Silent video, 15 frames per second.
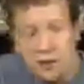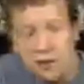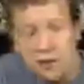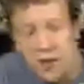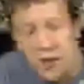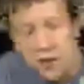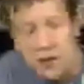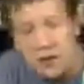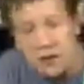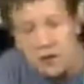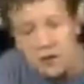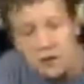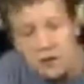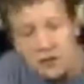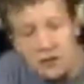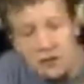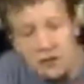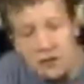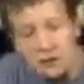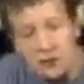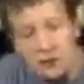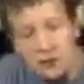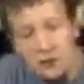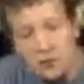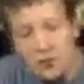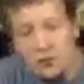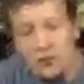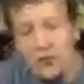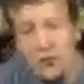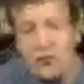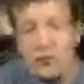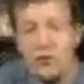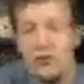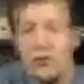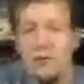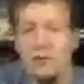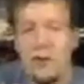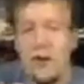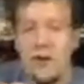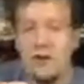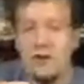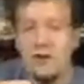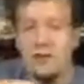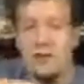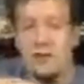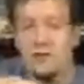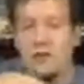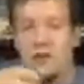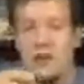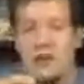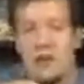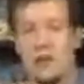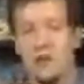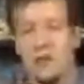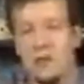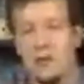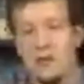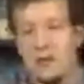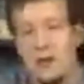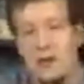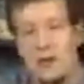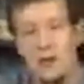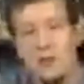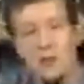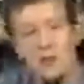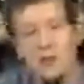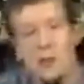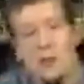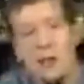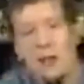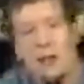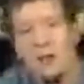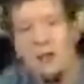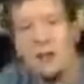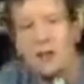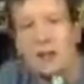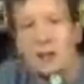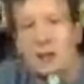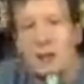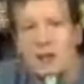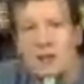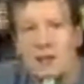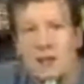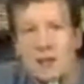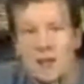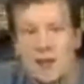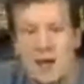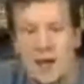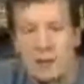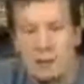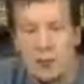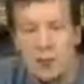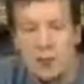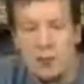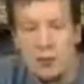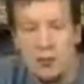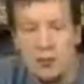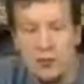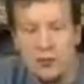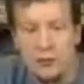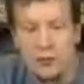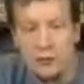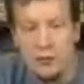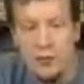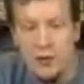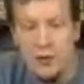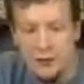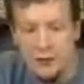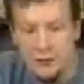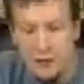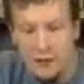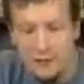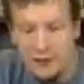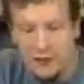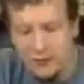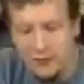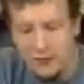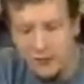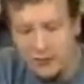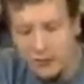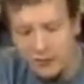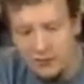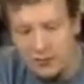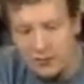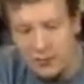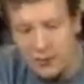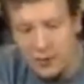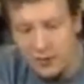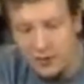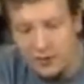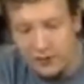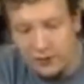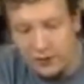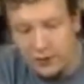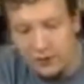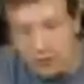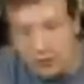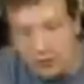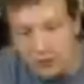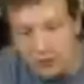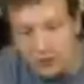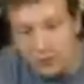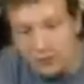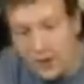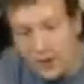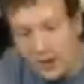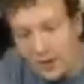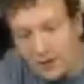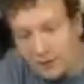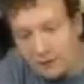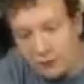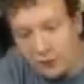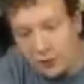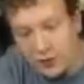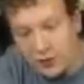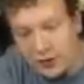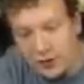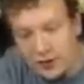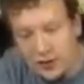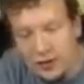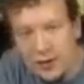And since the Creeper is more of a hunched back over character, you can't really get that pose with the way this figure is made, unfortunately.